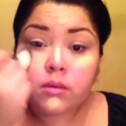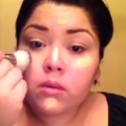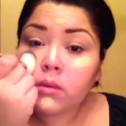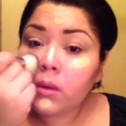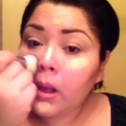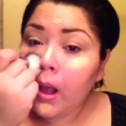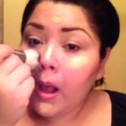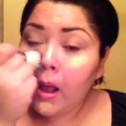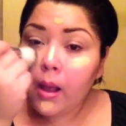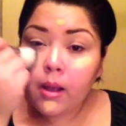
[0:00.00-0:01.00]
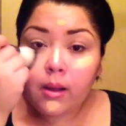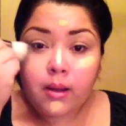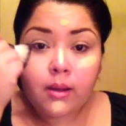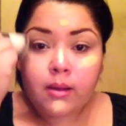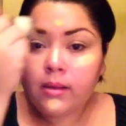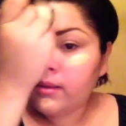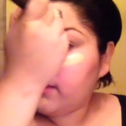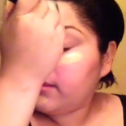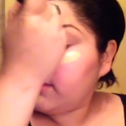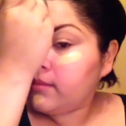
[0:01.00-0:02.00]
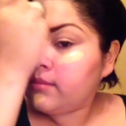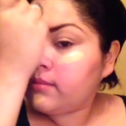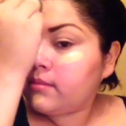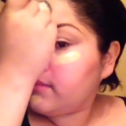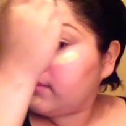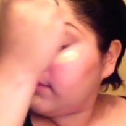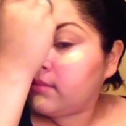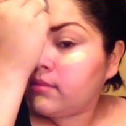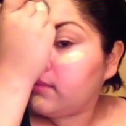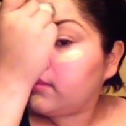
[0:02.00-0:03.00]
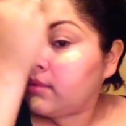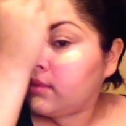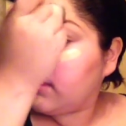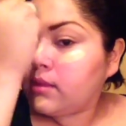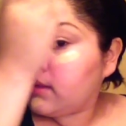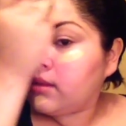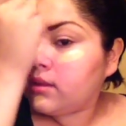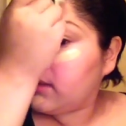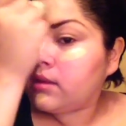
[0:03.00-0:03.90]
And I just want to keep that light